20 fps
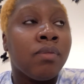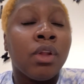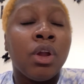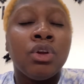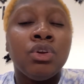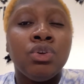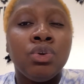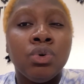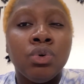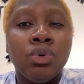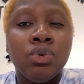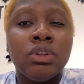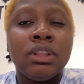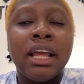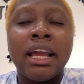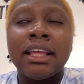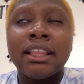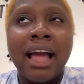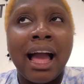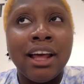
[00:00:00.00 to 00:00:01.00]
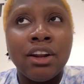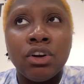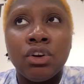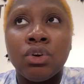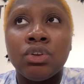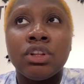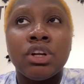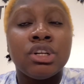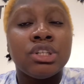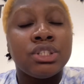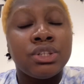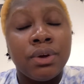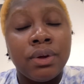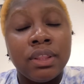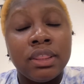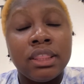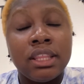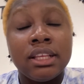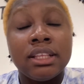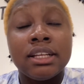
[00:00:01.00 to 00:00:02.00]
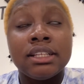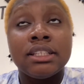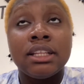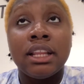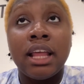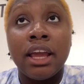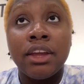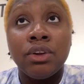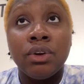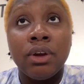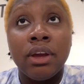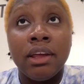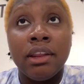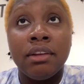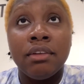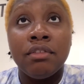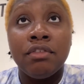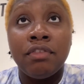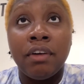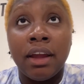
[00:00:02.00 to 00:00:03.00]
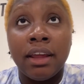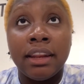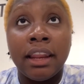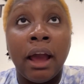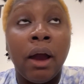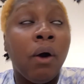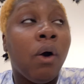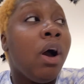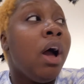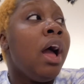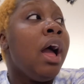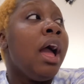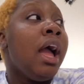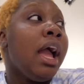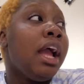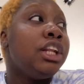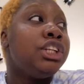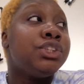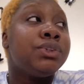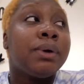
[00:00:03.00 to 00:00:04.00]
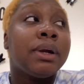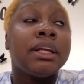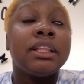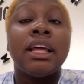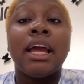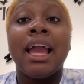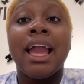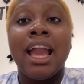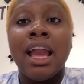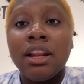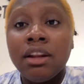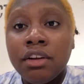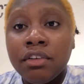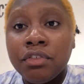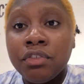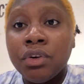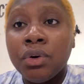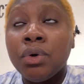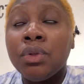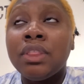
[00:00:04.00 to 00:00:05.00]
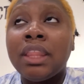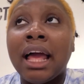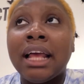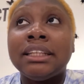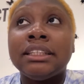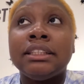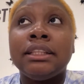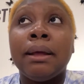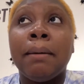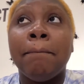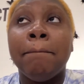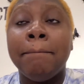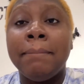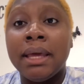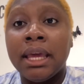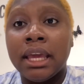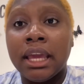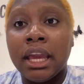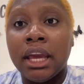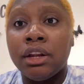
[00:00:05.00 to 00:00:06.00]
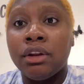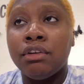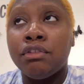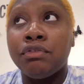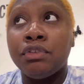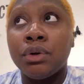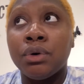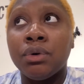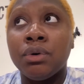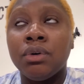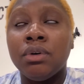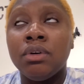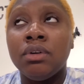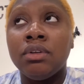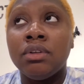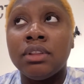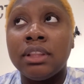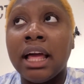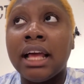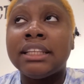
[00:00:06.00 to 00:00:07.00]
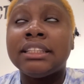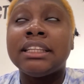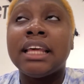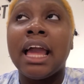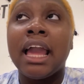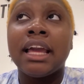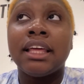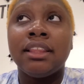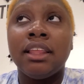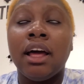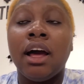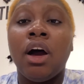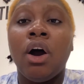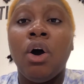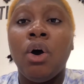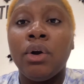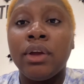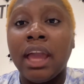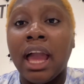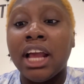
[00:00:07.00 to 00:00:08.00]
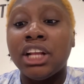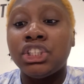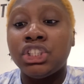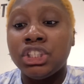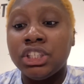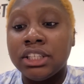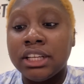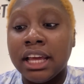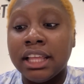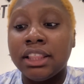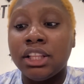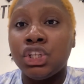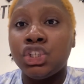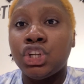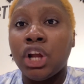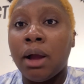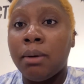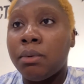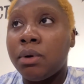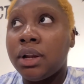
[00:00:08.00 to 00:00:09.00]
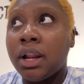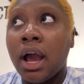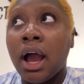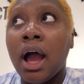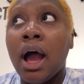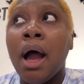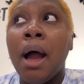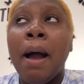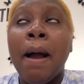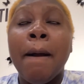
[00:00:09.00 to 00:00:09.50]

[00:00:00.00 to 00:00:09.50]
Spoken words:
I don't know, there's certain things, there's a lot you can find out. And during the interview, that's the big interview. That's like oh yeah, she get the job or not.